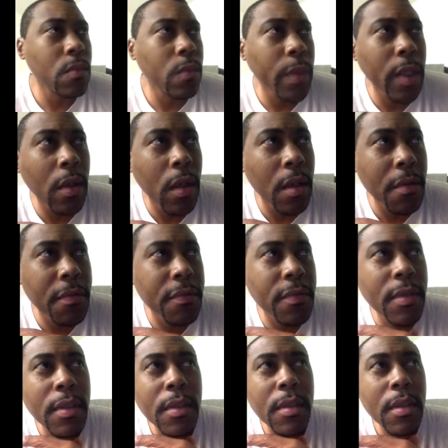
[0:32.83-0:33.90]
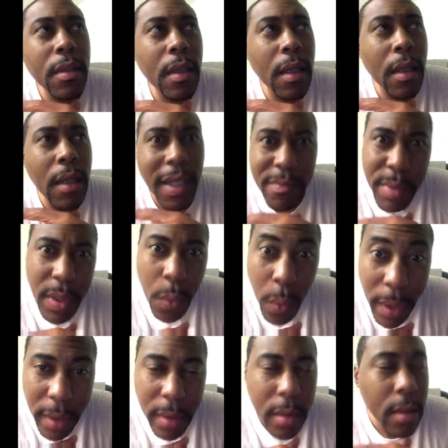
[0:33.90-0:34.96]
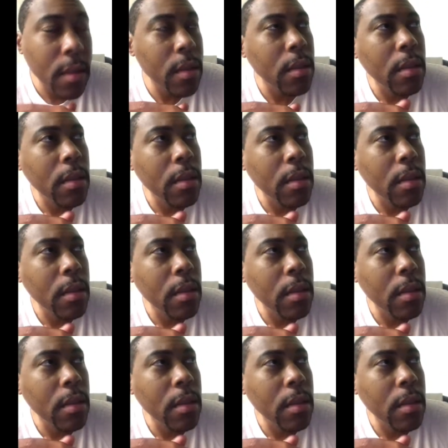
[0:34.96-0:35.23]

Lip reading: went off, I've been awake